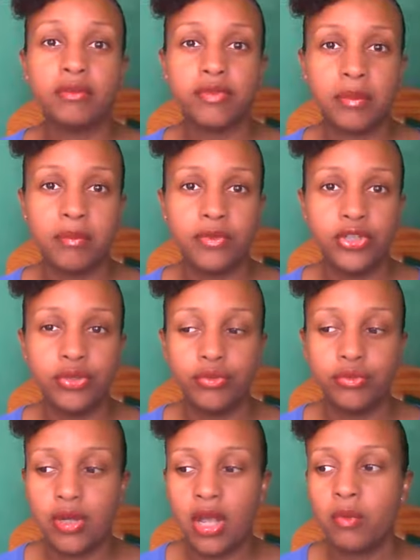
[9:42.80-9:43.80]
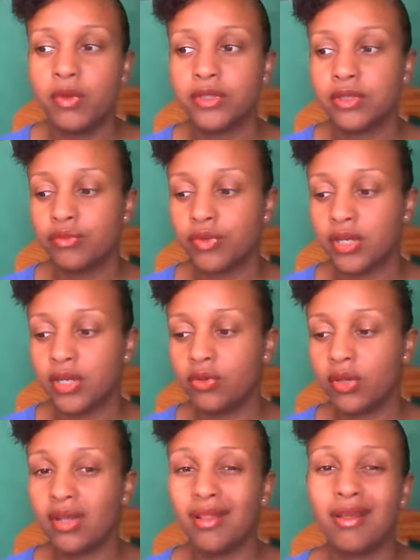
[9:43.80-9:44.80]
from June, I wasn't really
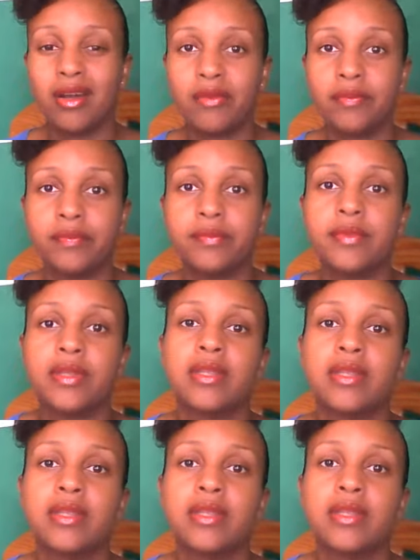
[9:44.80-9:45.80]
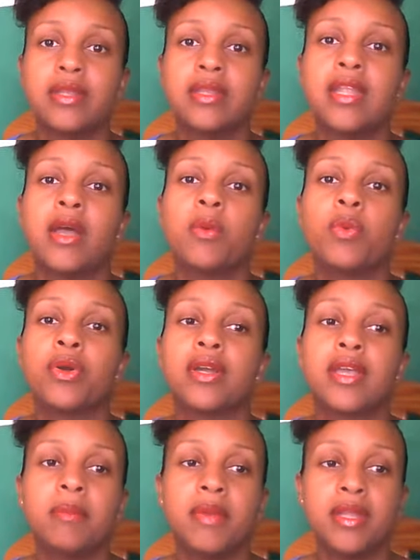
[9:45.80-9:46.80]
doing a lot of networking
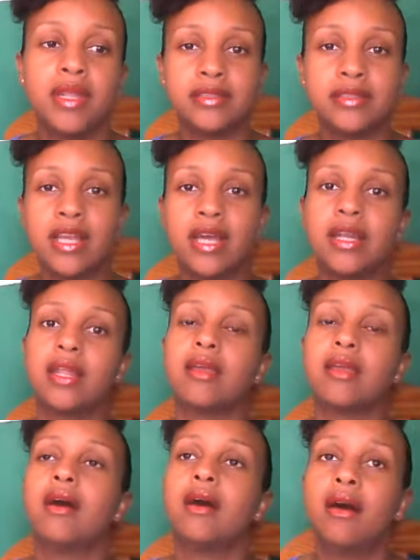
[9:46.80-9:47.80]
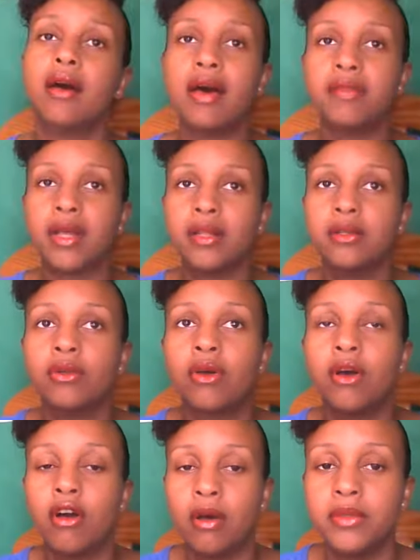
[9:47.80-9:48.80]
meetings. I kind of had like a little
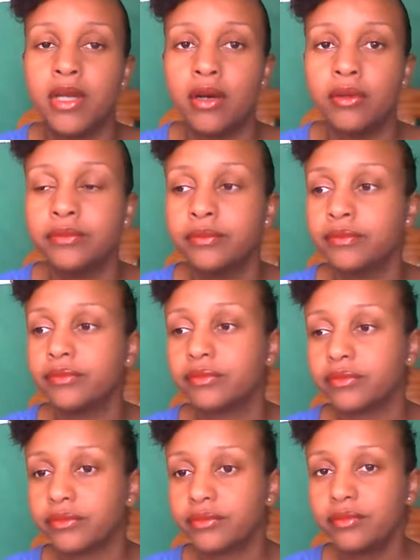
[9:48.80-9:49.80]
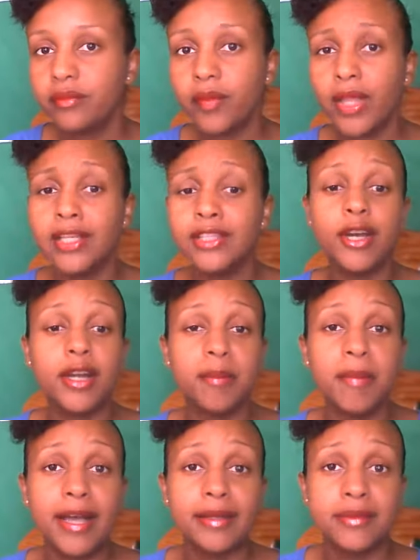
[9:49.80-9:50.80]
calm down.
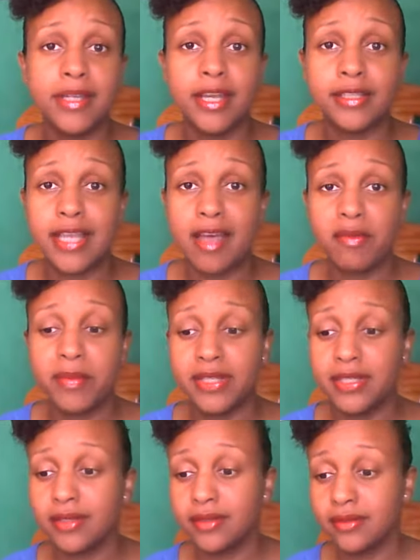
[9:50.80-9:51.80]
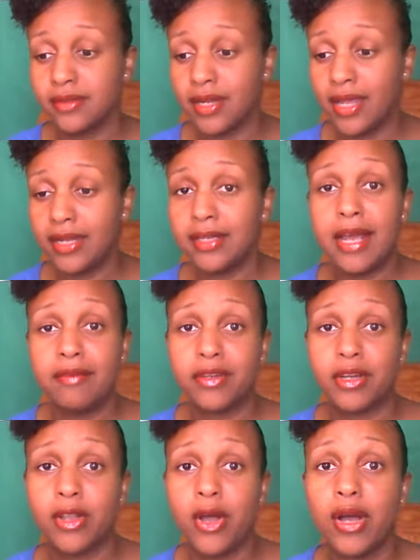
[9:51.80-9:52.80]
Started back up today because I have a meeting today at
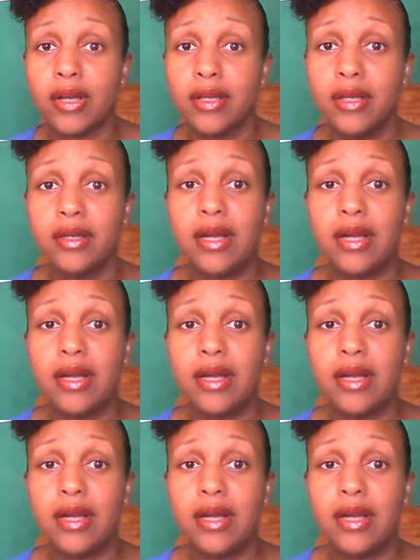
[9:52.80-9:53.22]
11 o'clock.